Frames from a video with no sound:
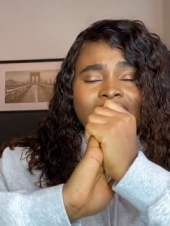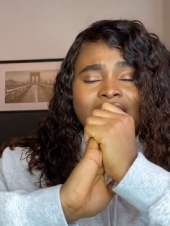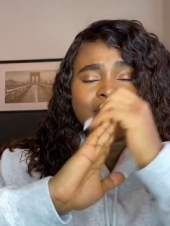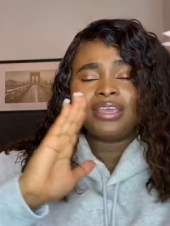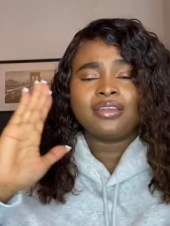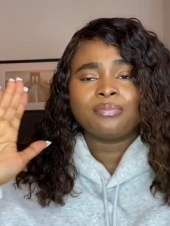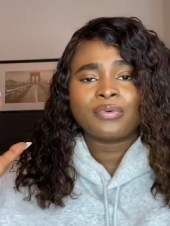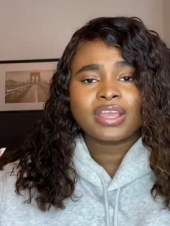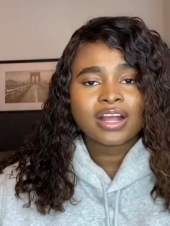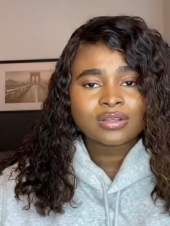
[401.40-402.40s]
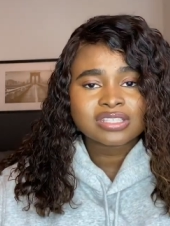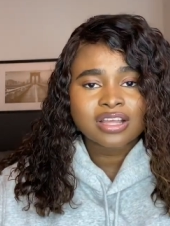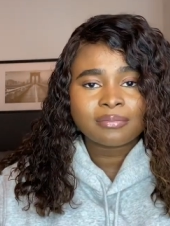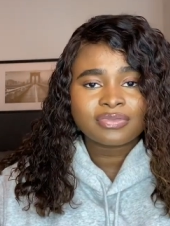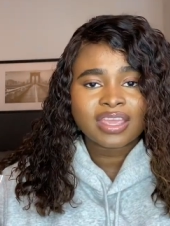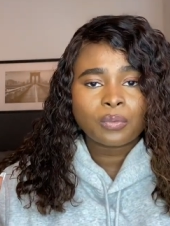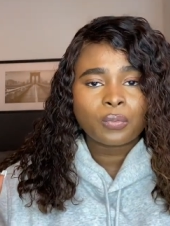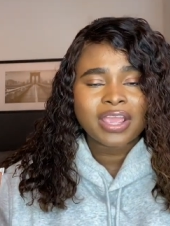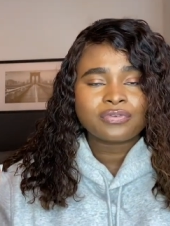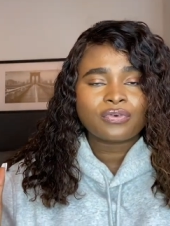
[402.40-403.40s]
I mean, bring out something,
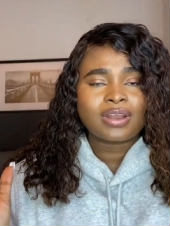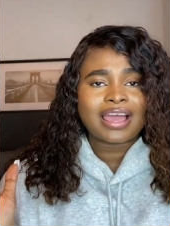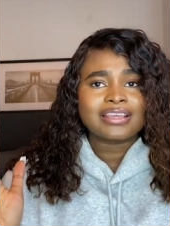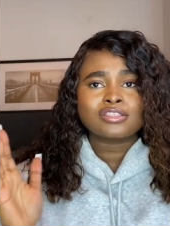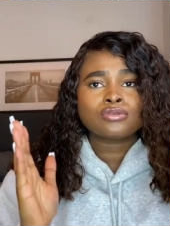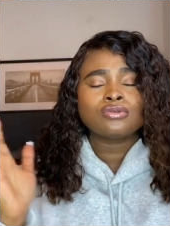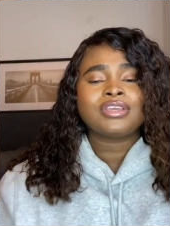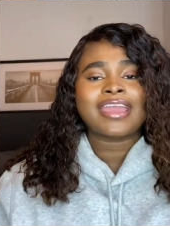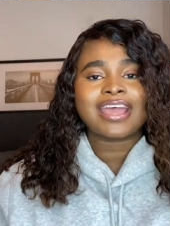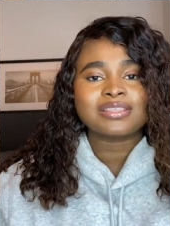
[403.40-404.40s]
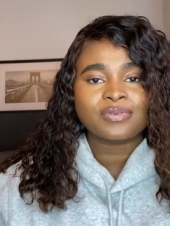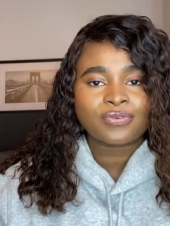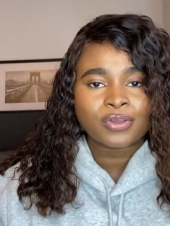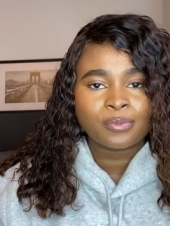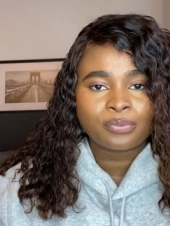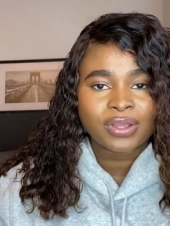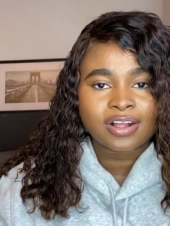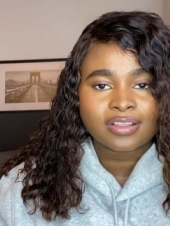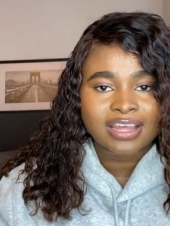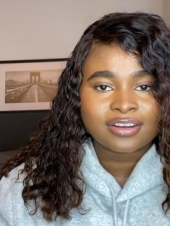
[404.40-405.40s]
wait for like two years before you bring
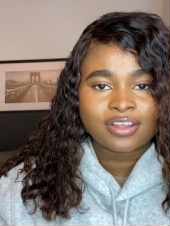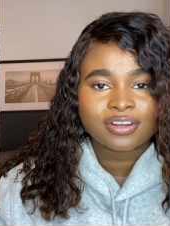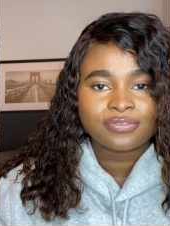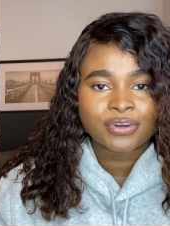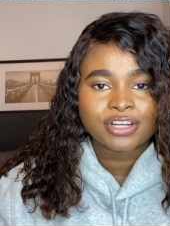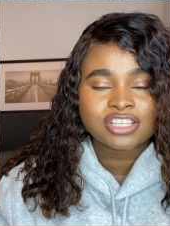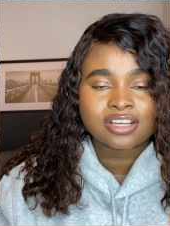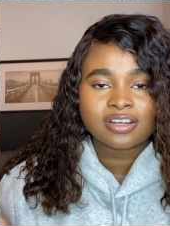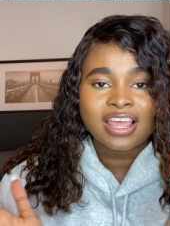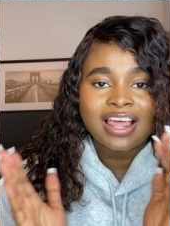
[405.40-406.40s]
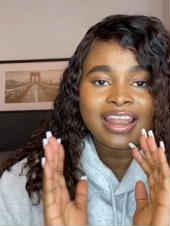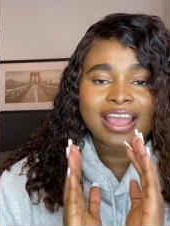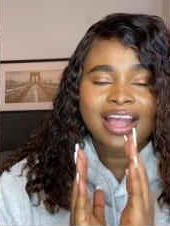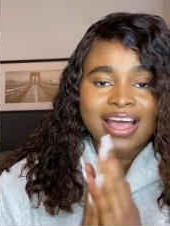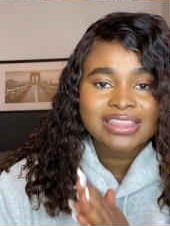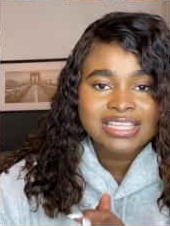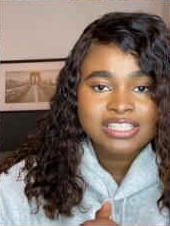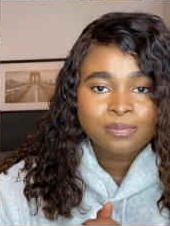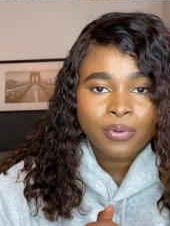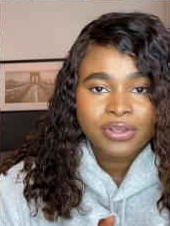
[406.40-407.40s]
out another version. Like, at
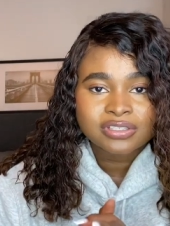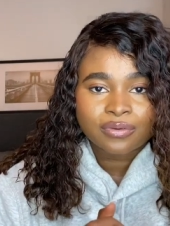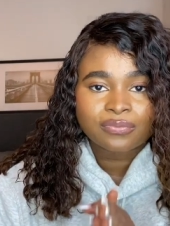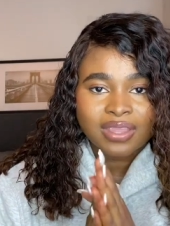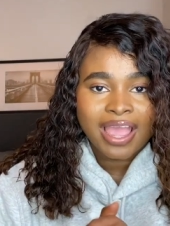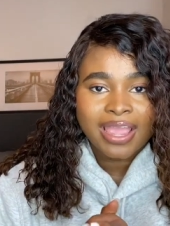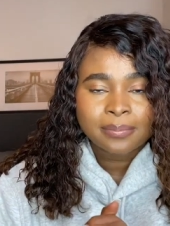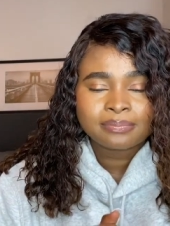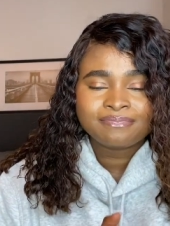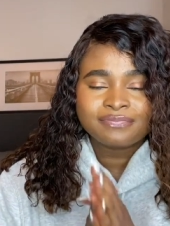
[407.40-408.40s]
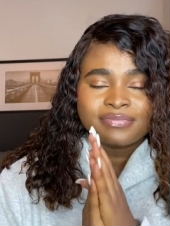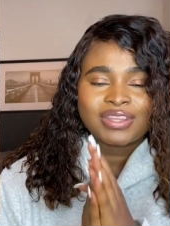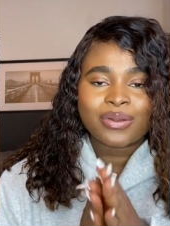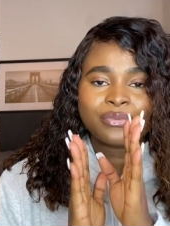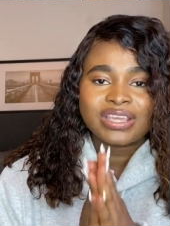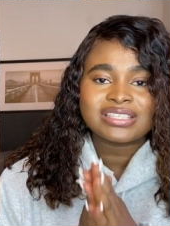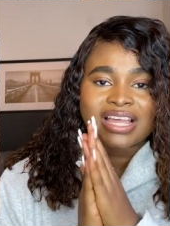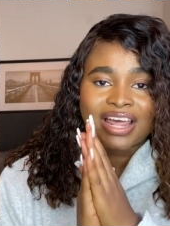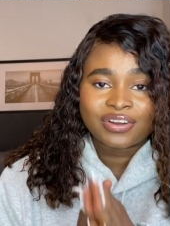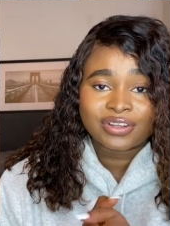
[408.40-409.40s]
this point of time, there is
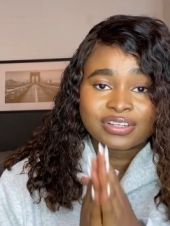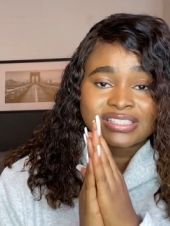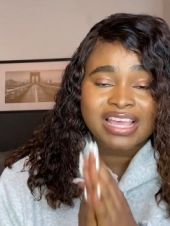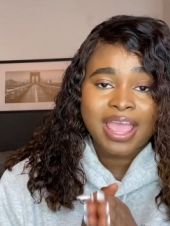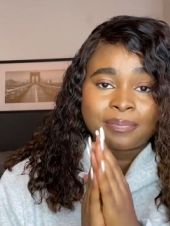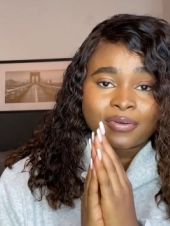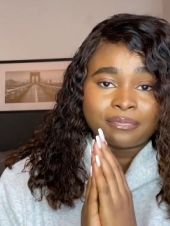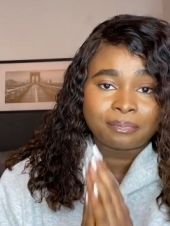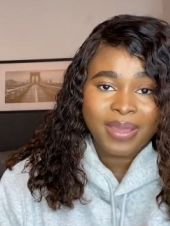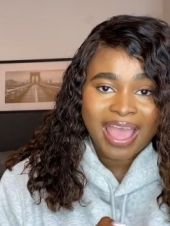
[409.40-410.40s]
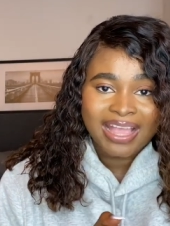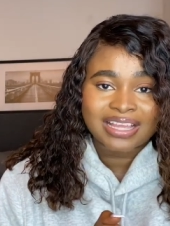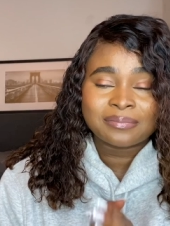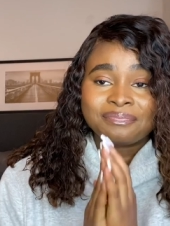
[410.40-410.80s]
another type of bag.